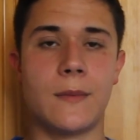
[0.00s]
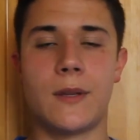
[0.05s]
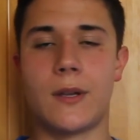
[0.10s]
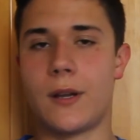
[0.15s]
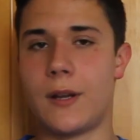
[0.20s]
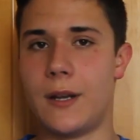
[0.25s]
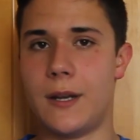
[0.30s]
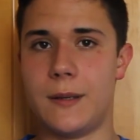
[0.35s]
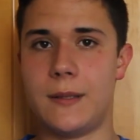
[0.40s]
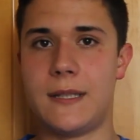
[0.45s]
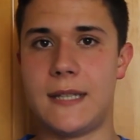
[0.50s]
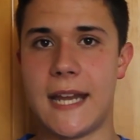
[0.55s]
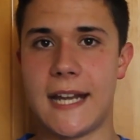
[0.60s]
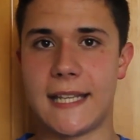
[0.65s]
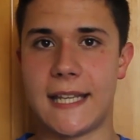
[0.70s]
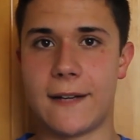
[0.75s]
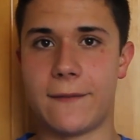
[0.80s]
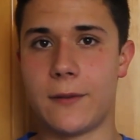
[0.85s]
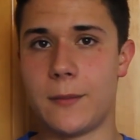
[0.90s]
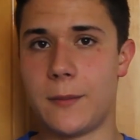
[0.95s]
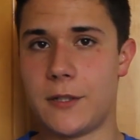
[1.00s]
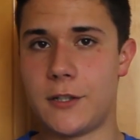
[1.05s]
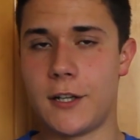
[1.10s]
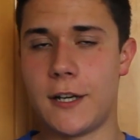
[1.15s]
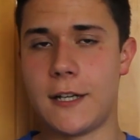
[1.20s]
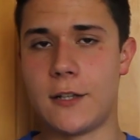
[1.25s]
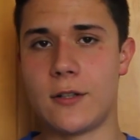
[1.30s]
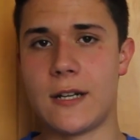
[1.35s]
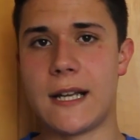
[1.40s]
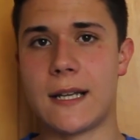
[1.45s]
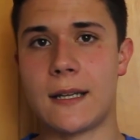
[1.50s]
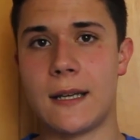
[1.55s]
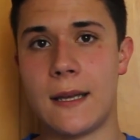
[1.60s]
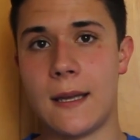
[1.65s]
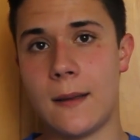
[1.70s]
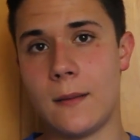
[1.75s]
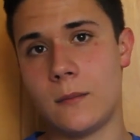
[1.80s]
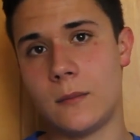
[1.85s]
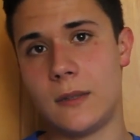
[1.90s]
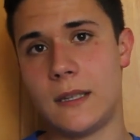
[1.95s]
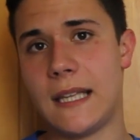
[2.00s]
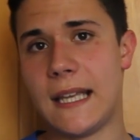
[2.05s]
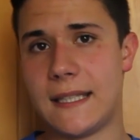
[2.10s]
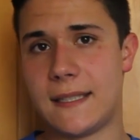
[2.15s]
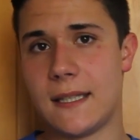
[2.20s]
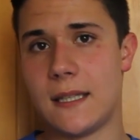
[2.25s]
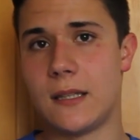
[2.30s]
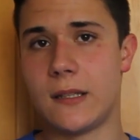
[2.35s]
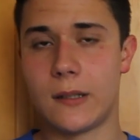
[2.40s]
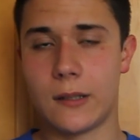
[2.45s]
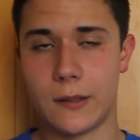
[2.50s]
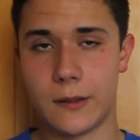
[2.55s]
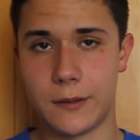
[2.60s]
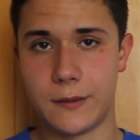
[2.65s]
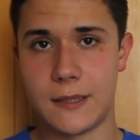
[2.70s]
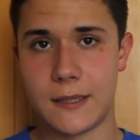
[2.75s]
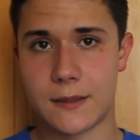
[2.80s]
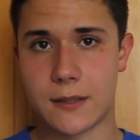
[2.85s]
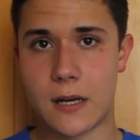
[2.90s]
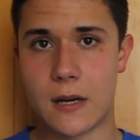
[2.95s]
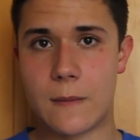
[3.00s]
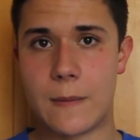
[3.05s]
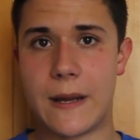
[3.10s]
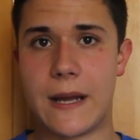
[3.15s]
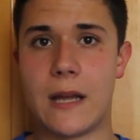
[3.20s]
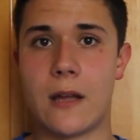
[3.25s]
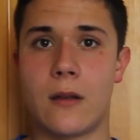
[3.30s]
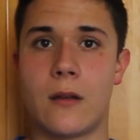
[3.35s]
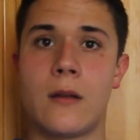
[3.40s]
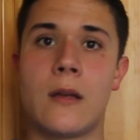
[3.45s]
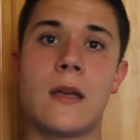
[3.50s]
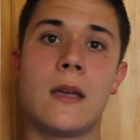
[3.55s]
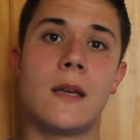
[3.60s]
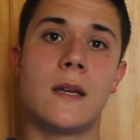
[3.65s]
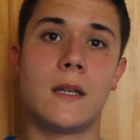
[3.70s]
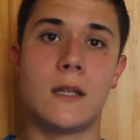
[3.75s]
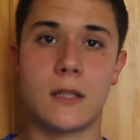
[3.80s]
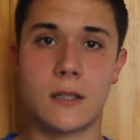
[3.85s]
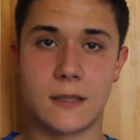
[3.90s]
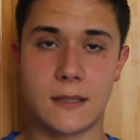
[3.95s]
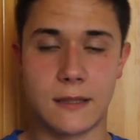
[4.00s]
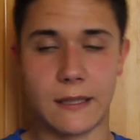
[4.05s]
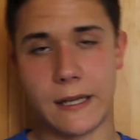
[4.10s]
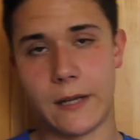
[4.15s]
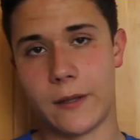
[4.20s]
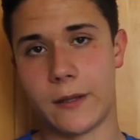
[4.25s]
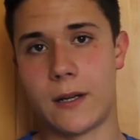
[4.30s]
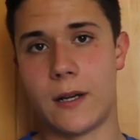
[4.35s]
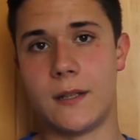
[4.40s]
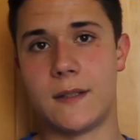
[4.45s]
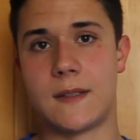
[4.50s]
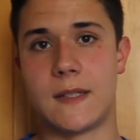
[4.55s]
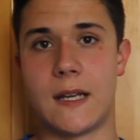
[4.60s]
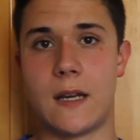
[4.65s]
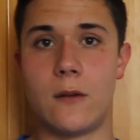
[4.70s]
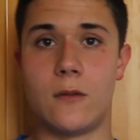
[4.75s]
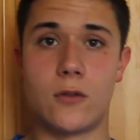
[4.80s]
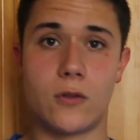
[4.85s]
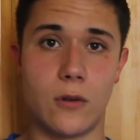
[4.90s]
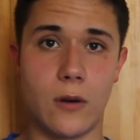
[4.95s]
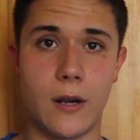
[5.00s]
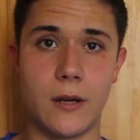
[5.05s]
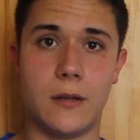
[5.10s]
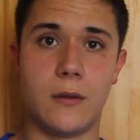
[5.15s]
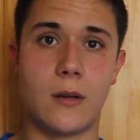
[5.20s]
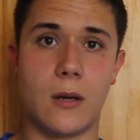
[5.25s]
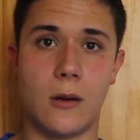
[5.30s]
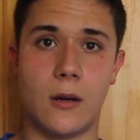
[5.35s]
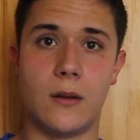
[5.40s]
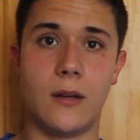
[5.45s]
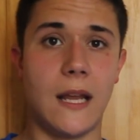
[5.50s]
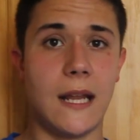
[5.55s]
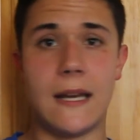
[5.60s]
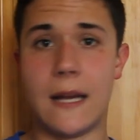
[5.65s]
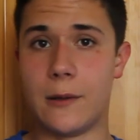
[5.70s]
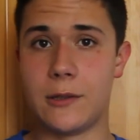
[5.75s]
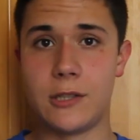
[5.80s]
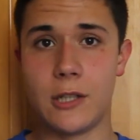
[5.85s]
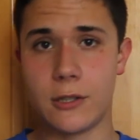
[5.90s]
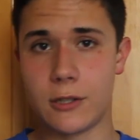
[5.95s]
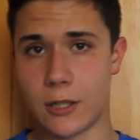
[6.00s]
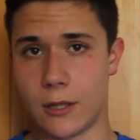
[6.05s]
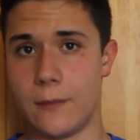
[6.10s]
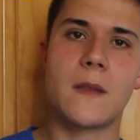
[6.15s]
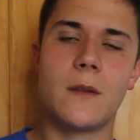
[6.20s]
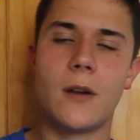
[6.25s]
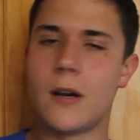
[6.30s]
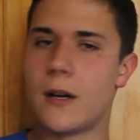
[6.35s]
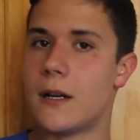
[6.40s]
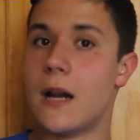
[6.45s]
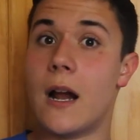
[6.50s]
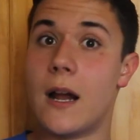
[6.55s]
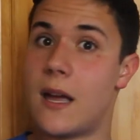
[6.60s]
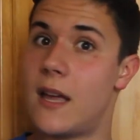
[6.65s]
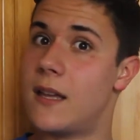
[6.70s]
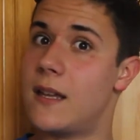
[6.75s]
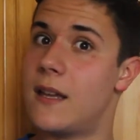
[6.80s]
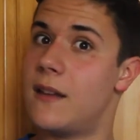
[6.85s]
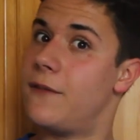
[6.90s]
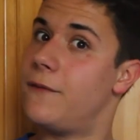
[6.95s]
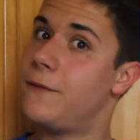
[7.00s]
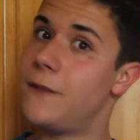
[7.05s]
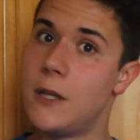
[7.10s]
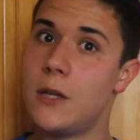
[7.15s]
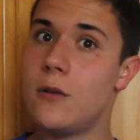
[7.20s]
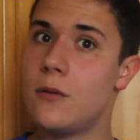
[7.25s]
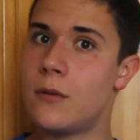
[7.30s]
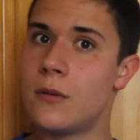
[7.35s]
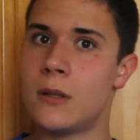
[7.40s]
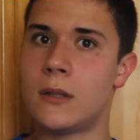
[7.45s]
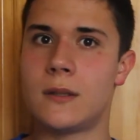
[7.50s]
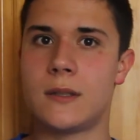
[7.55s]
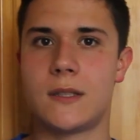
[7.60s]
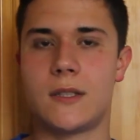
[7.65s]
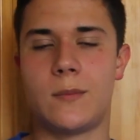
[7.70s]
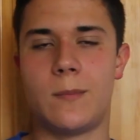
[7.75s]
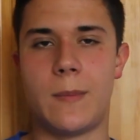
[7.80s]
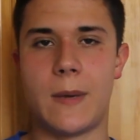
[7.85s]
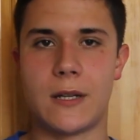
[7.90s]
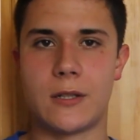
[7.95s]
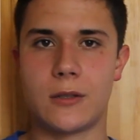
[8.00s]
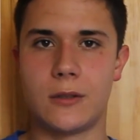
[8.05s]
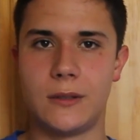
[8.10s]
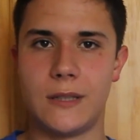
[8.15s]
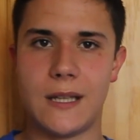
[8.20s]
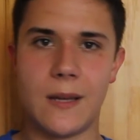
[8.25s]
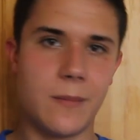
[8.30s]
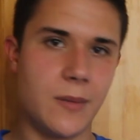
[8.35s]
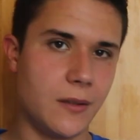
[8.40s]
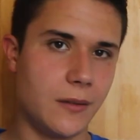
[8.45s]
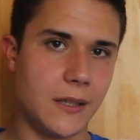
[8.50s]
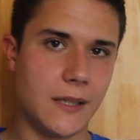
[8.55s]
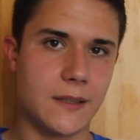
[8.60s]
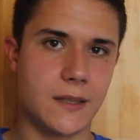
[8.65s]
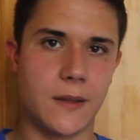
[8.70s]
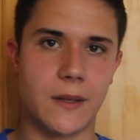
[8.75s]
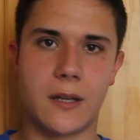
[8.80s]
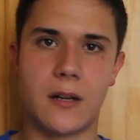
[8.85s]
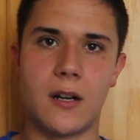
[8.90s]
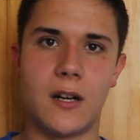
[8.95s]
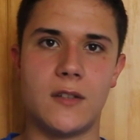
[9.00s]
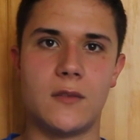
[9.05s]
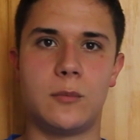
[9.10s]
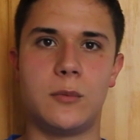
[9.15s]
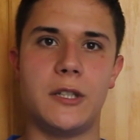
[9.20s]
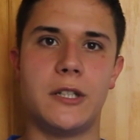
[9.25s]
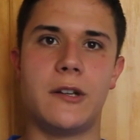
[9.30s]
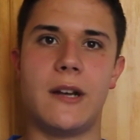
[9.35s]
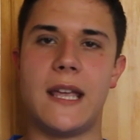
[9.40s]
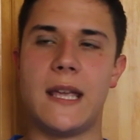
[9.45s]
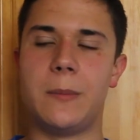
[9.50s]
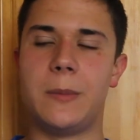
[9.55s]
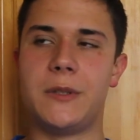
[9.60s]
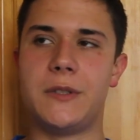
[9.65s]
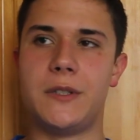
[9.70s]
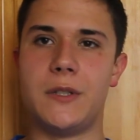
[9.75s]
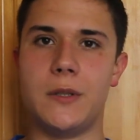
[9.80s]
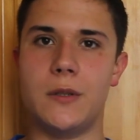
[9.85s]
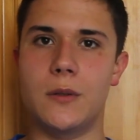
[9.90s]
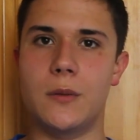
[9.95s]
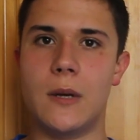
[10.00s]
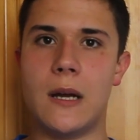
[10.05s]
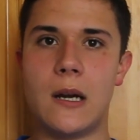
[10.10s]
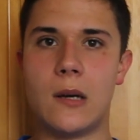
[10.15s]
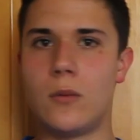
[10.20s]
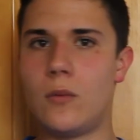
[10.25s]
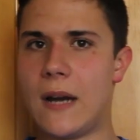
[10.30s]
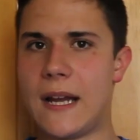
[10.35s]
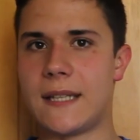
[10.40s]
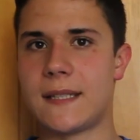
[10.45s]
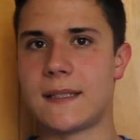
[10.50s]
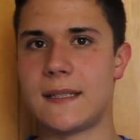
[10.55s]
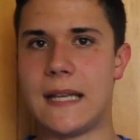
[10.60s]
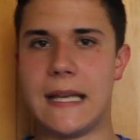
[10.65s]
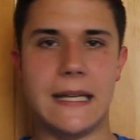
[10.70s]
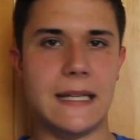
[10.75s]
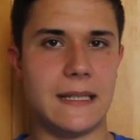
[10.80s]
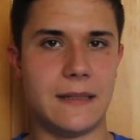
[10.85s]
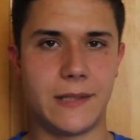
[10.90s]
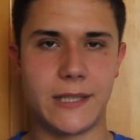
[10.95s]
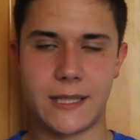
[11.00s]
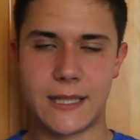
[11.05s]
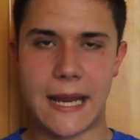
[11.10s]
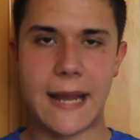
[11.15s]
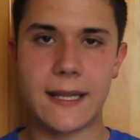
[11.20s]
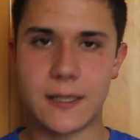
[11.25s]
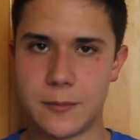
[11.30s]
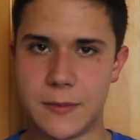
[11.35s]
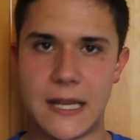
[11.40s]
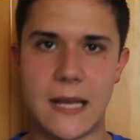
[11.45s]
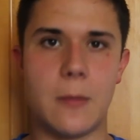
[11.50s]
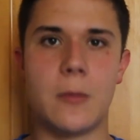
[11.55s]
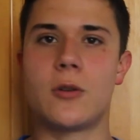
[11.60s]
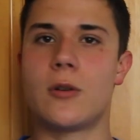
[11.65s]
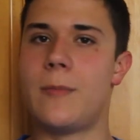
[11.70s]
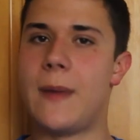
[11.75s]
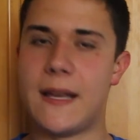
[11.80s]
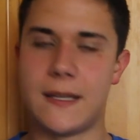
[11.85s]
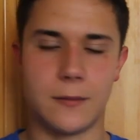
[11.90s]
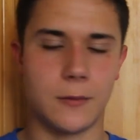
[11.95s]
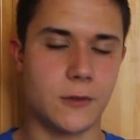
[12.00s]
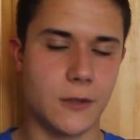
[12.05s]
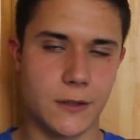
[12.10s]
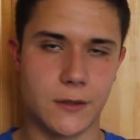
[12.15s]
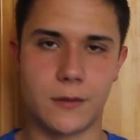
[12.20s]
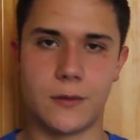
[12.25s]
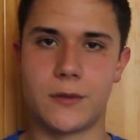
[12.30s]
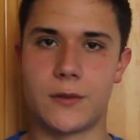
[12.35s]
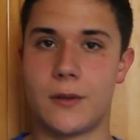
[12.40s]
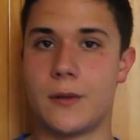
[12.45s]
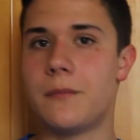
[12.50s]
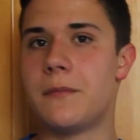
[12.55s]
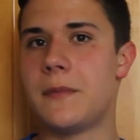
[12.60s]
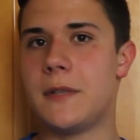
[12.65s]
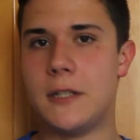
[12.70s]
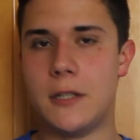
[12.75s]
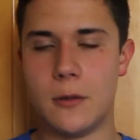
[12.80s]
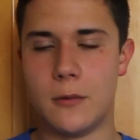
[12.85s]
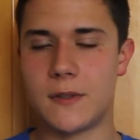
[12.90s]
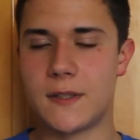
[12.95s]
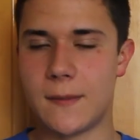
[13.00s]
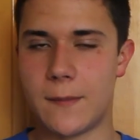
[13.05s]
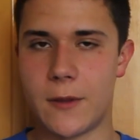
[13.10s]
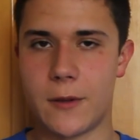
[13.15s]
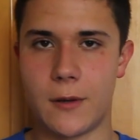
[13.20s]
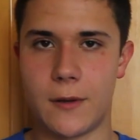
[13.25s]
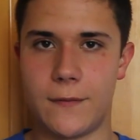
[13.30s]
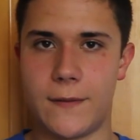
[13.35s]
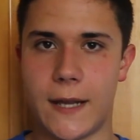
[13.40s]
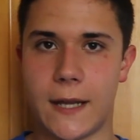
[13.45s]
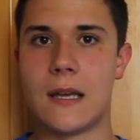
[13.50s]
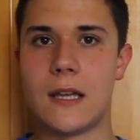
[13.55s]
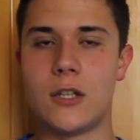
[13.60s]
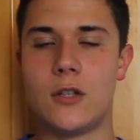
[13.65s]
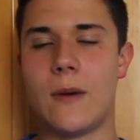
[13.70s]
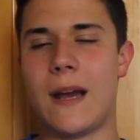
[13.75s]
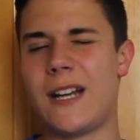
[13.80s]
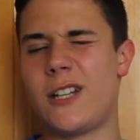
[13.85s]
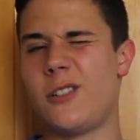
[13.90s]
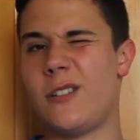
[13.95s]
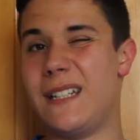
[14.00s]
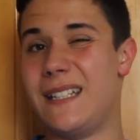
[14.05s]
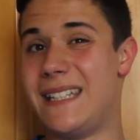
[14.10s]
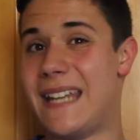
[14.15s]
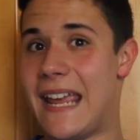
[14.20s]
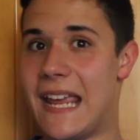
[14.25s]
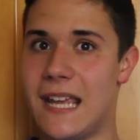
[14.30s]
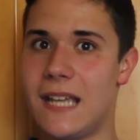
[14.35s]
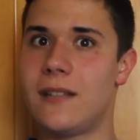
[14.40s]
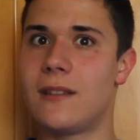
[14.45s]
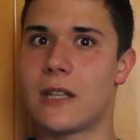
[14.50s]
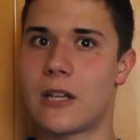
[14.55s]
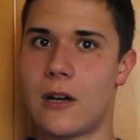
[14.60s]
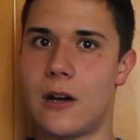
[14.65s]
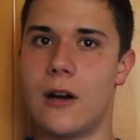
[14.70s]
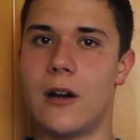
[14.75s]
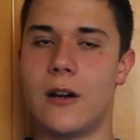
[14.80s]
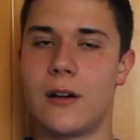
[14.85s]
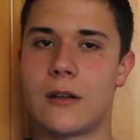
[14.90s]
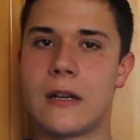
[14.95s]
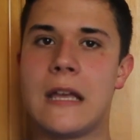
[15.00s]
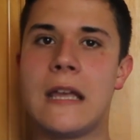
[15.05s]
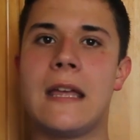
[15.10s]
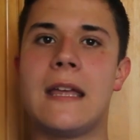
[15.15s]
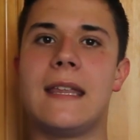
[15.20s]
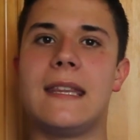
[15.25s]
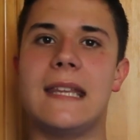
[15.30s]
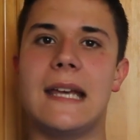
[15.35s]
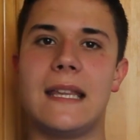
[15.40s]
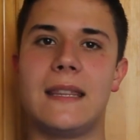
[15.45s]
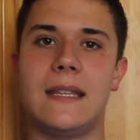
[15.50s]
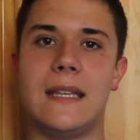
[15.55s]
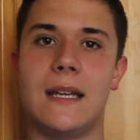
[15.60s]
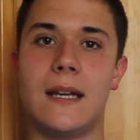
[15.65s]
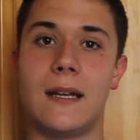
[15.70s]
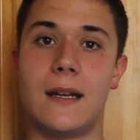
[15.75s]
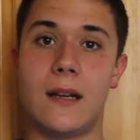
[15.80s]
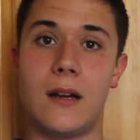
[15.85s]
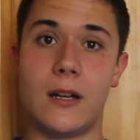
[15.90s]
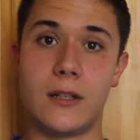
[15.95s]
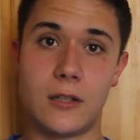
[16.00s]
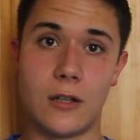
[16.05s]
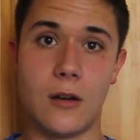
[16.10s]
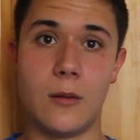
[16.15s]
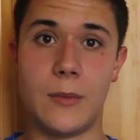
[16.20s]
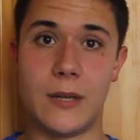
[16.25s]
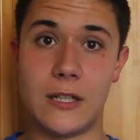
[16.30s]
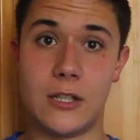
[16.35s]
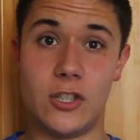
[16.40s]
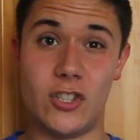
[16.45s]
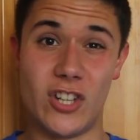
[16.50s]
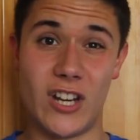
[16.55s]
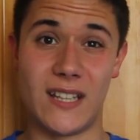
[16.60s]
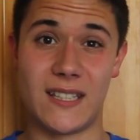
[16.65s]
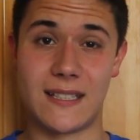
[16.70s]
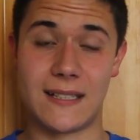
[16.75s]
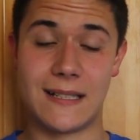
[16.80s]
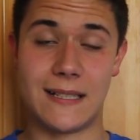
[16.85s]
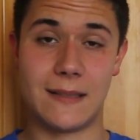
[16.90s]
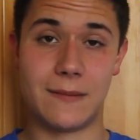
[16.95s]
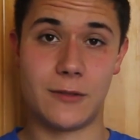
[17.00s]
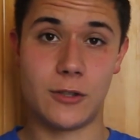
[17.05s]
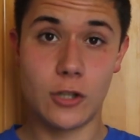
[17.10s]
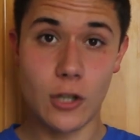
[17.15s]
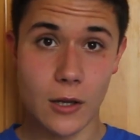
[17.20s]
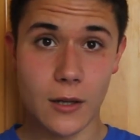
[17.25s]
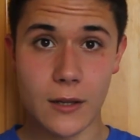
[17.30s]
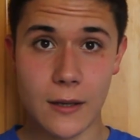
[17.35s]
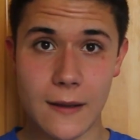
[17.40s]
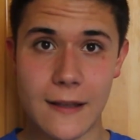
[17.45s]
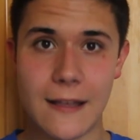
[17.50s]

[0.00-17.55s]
You're going to take that from the journey track, place it in a little discard pile, slide all the cards down, draw a new card, and now it's your turn. There are a few special abilities on the cards where you're able to rest and take some damage or pay some crystals or do some other effect to actually take the card that the Automa just took.